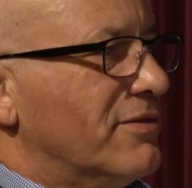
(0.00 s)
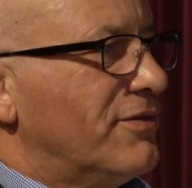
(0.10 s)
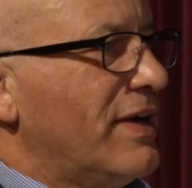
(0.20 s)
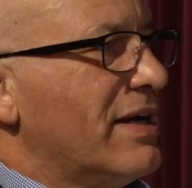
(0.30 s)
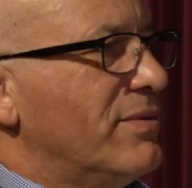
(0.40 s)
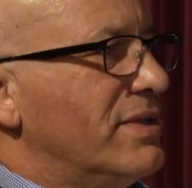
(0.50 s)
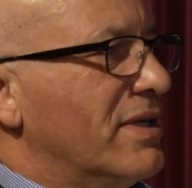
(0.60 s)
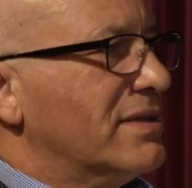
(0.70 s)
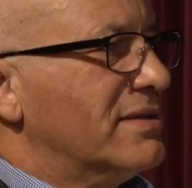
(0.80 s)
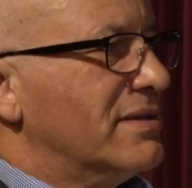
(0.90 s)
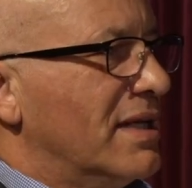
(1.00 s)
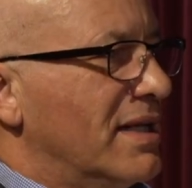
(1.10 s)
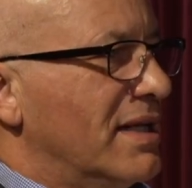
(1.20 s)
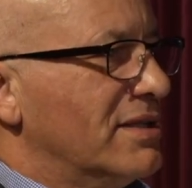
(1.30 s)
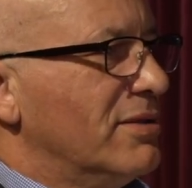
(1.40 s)
Frank, we talked
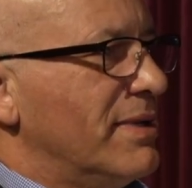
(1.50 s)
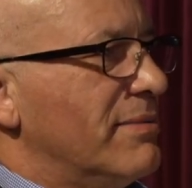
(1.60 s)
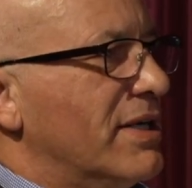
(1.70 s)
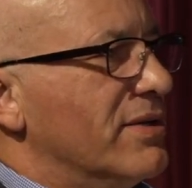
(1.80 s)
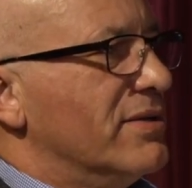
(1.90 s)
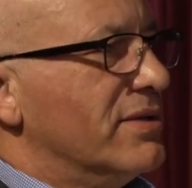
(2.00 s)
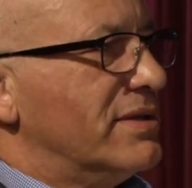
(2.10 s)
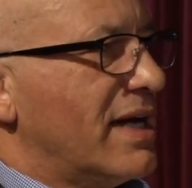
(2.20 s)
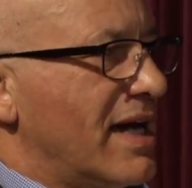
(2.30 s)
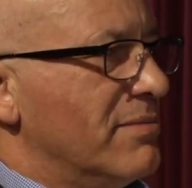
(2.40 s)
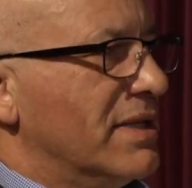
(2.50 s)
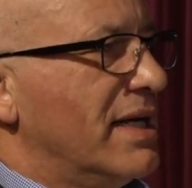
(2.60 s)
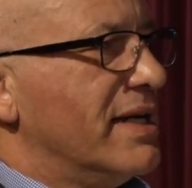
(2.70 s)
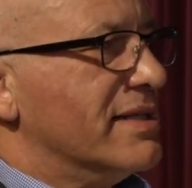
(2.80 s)
a little bit about your timeline